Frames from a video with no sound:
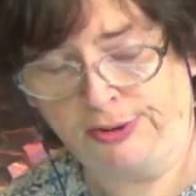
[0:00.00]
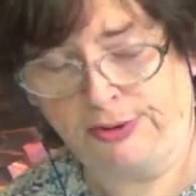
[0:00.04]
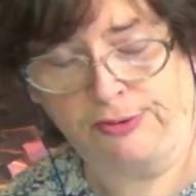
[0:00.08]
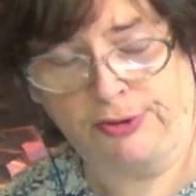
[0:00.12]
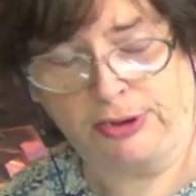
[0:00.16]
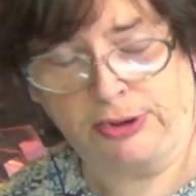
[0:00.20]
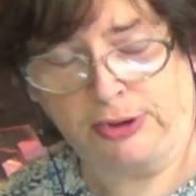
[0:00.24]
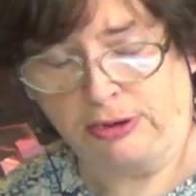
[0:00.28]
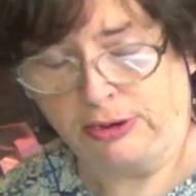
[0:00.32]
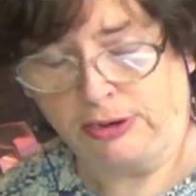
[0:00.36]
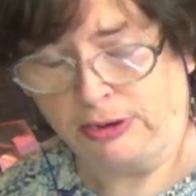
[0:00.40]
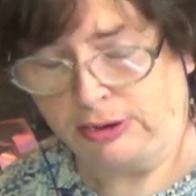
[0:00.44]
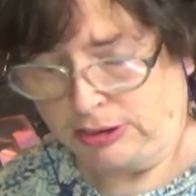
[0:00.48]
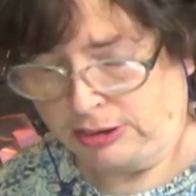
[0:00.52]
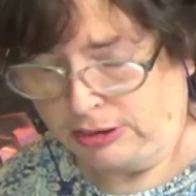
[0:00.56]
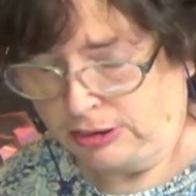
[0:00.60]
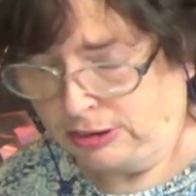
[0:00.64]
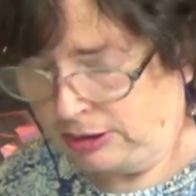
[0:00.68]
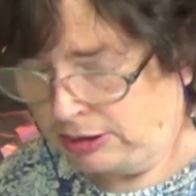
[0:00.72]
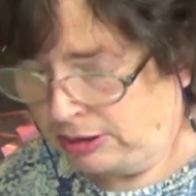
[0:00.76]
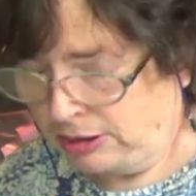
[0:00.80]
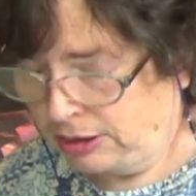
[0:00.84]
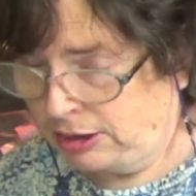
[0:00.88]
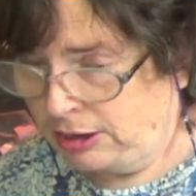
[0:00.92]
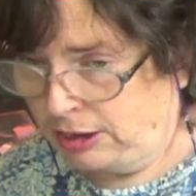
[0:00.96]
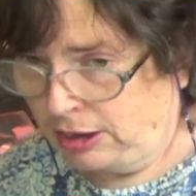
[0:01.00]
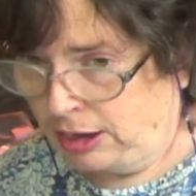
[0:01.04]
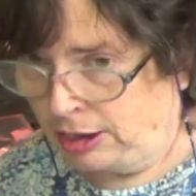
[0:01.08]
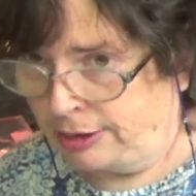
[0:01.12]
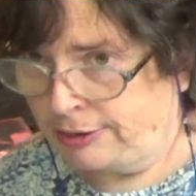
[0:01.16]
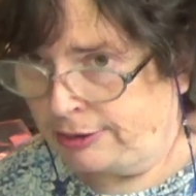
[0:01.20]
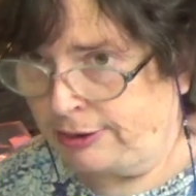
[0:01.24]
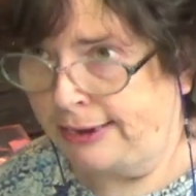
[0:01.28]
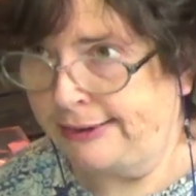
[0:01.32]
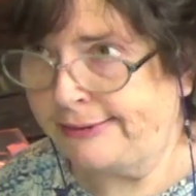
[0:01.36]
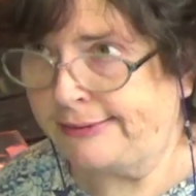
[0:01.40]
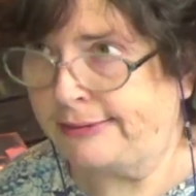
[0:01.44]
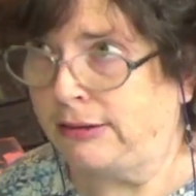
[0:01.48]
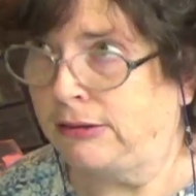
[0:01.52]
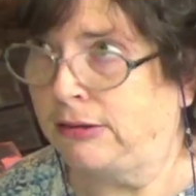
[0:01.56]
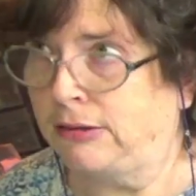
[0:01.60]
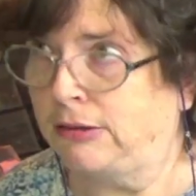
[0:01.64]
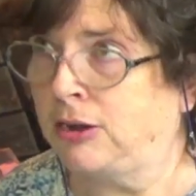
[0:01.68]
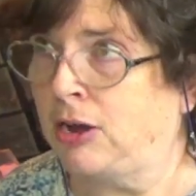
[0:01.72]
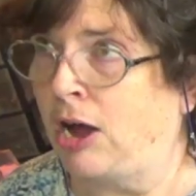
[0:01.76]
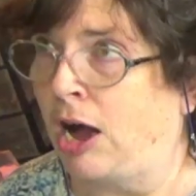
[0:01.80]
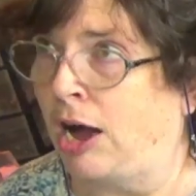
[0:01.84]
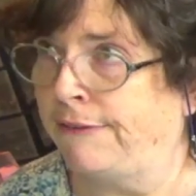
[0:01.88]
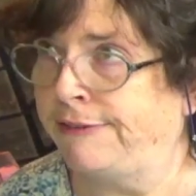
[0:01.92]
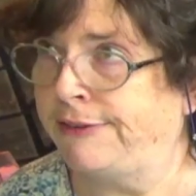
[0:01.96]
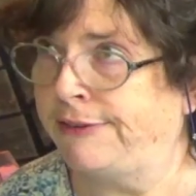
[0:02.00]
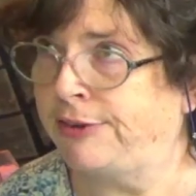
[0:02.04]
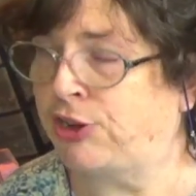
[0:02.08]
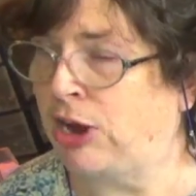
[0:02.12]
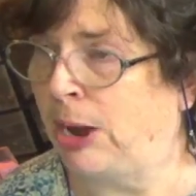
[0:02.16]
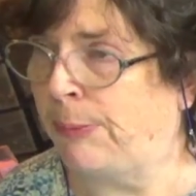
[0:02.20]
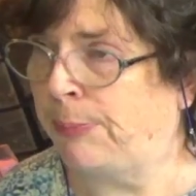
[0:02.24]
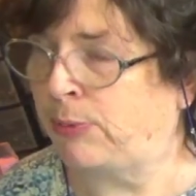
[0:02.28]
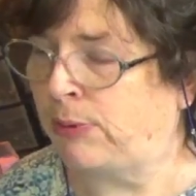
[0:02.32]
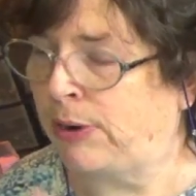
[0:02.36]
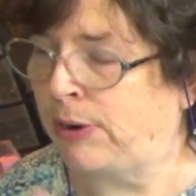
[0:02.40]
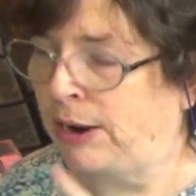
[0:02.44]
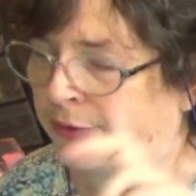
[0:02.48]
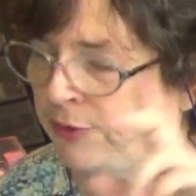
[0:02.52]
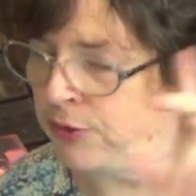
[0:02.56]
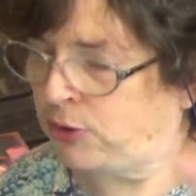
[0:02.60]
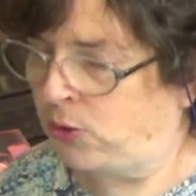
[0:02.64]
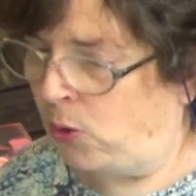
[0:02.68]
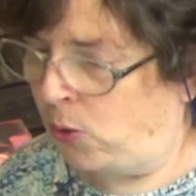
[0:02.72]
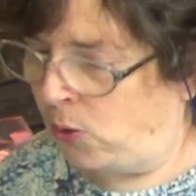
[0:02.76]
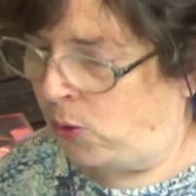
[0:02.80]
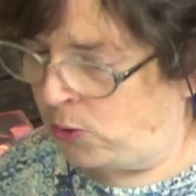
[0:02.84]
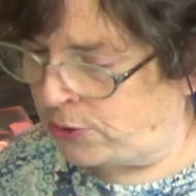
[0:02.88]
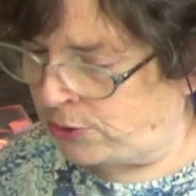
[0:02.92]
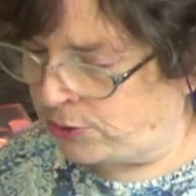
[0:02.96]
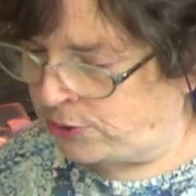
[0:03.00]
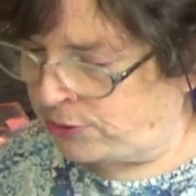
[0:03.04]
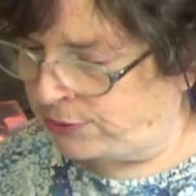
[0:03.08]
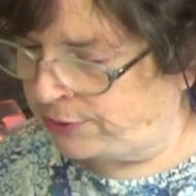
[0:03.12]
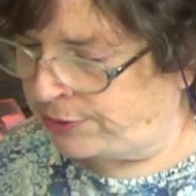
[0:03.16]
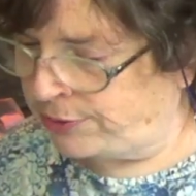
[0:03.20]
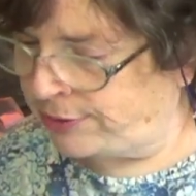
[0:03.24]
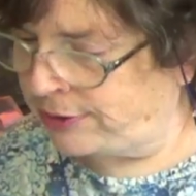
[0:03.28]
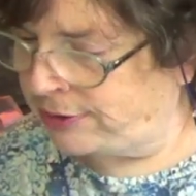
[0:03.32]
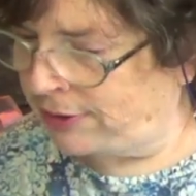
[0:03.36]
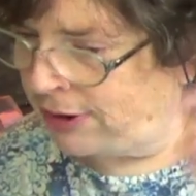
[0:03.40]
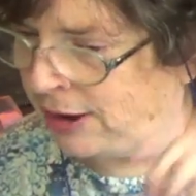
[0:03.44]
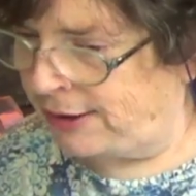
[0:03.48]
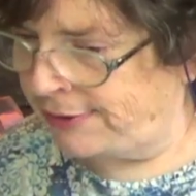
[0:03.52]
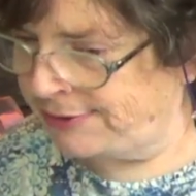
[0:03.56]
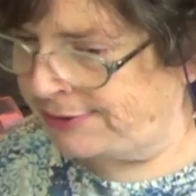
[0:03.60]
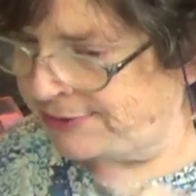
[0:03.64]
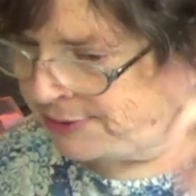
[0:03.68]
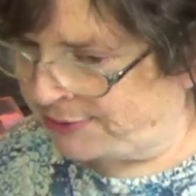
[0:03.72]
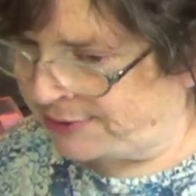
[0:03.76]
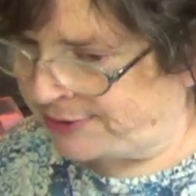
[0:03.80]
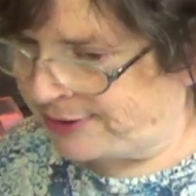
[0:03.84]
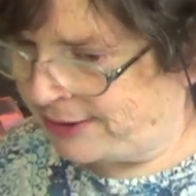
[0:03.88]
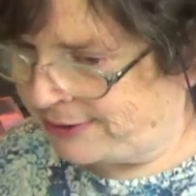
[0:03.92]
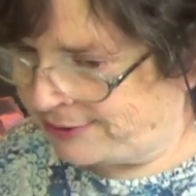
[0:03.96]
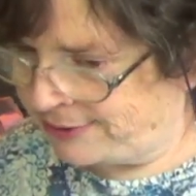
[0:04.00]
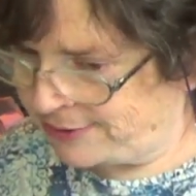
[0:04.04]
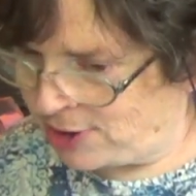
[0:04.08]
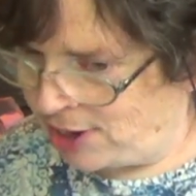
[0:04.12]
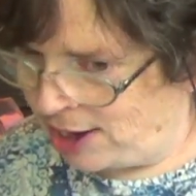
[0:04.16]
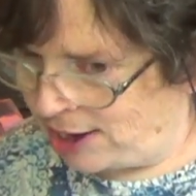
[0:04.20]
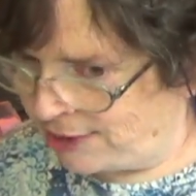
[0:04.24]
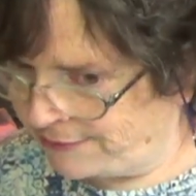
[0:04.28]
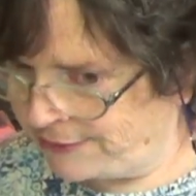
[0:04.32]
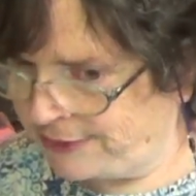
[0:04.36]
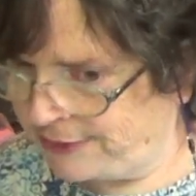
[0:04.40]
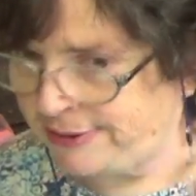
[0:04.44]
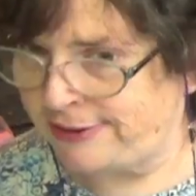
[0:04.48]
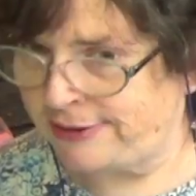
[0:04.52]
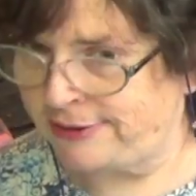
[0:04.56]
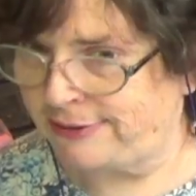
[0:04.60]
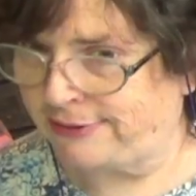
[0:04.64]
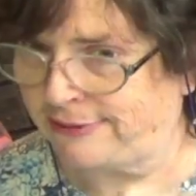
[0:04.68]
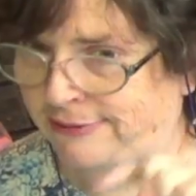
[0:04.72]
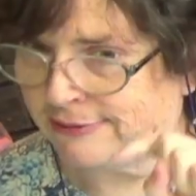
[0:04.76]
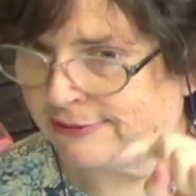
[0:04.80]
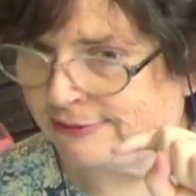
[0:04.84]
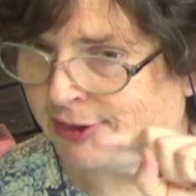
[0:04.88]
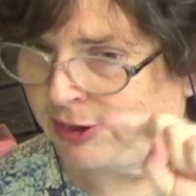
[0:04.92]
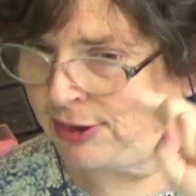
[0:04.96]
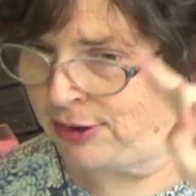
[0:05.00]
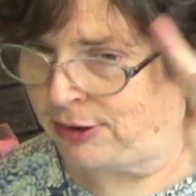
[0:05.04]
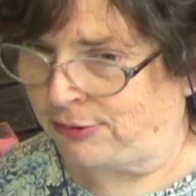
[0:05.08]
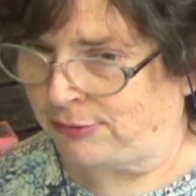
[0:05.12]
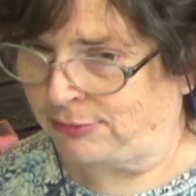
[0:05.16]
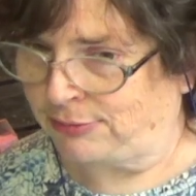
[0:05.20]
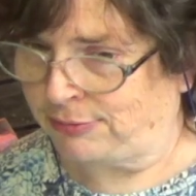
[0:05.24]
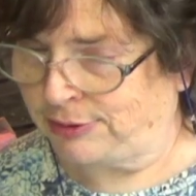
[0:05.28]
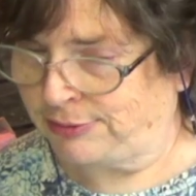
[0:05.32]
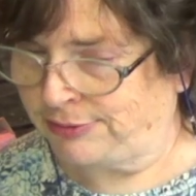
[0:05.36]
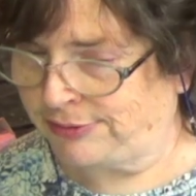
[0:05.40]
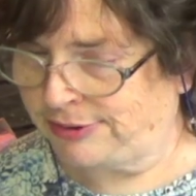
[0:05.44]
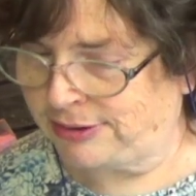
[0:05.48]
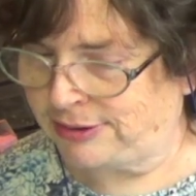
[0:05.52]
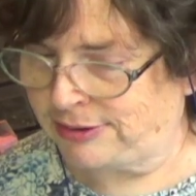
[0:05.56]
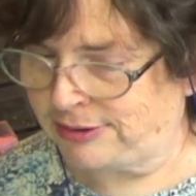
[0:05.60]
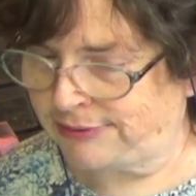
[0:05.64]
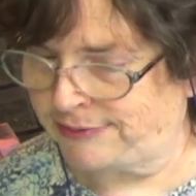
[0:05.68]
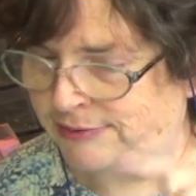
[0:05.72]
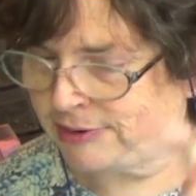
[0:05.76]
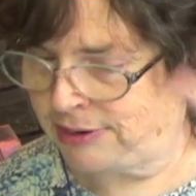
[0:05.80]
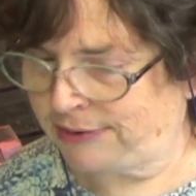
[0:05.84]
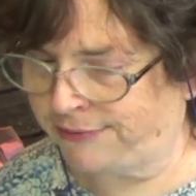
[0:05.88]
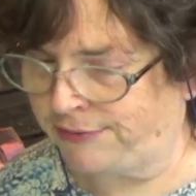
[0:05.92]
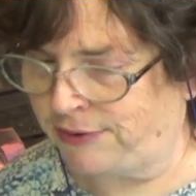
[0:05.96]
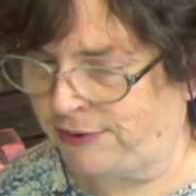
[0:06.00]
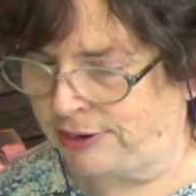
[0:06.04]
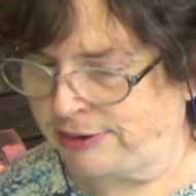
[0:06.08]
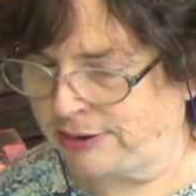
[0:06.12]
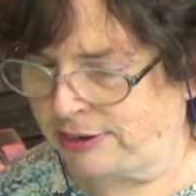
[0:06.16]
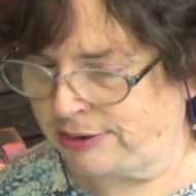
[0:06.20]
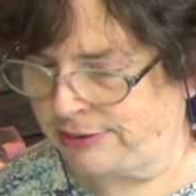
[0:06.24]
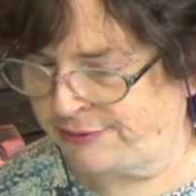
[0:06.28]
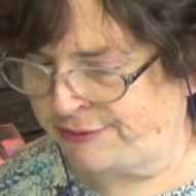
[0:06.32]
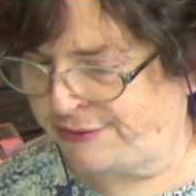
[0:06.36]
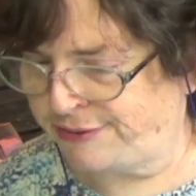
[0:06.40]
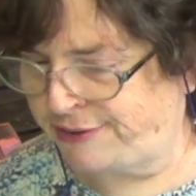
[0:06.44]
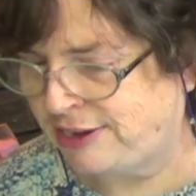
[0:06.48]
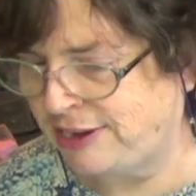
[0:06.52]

a nice little coffee shop around the corner that also sells coffee that, you know, Lucy is very fond of.